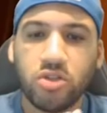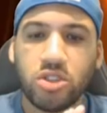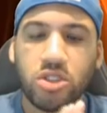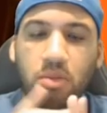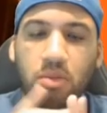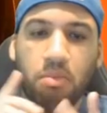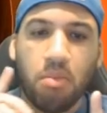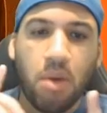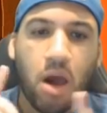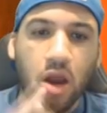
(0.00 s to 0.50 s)

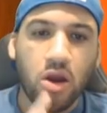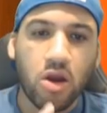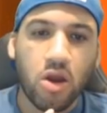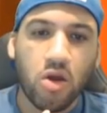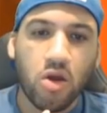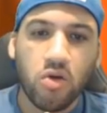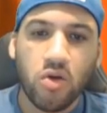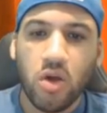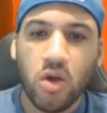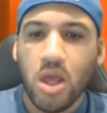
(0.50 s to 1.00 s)

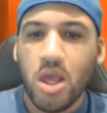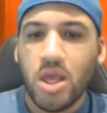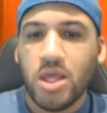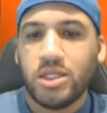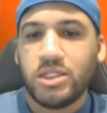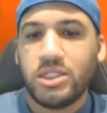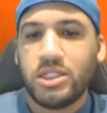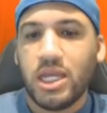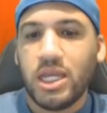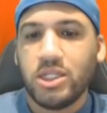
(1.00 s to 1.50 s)
Tomorrow,
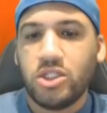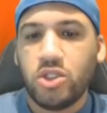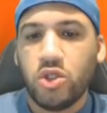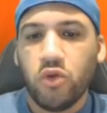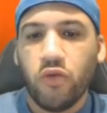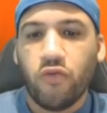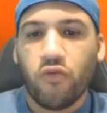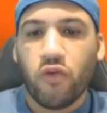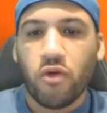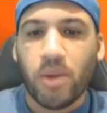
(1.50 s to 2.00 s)
stay
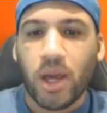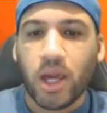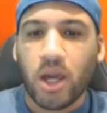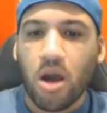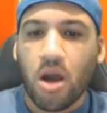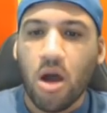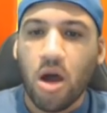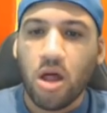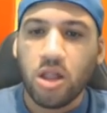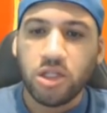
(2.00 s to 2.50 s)
tuned for my
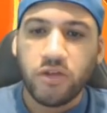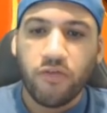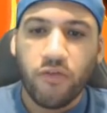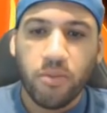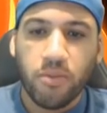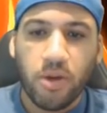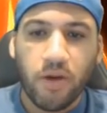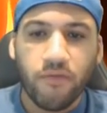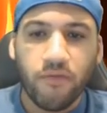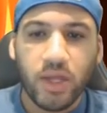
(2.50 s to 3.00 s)
college
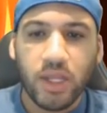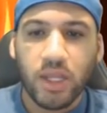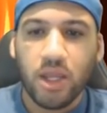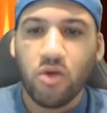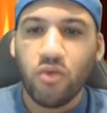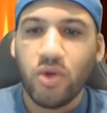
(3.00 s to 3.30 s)
football video.